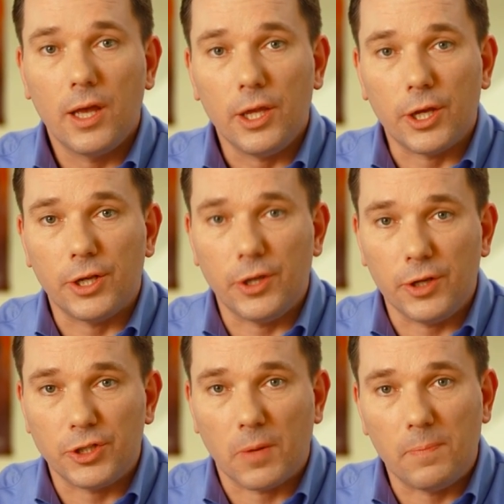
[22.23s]
you can do
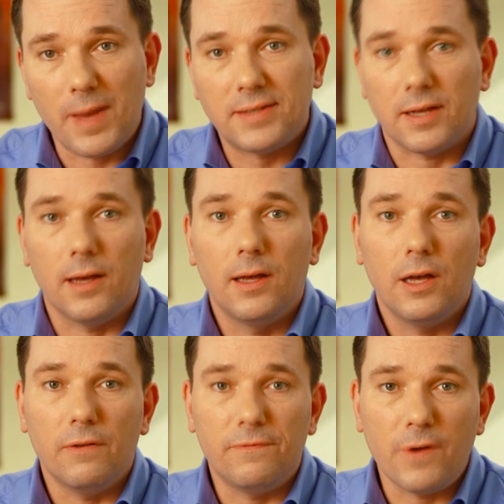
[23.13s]
your job better
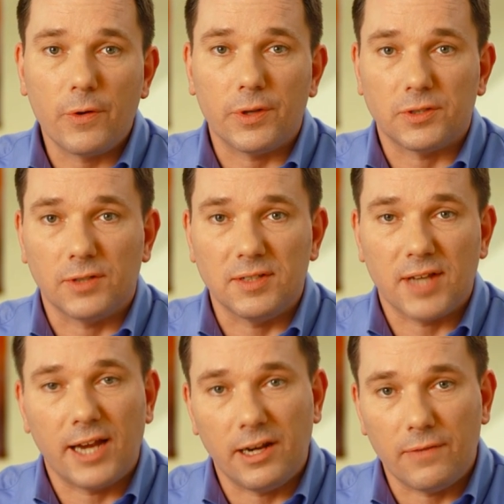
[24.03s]
and focus on
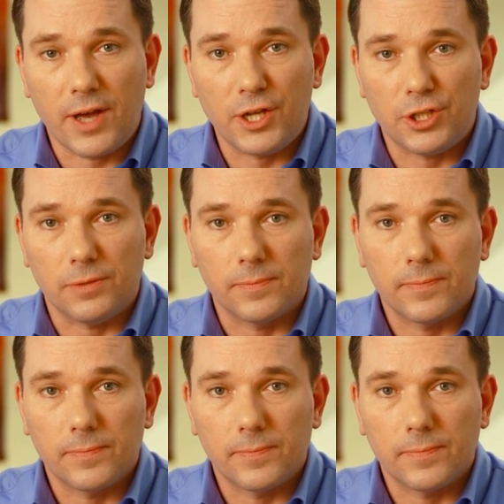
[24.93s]
design innovation.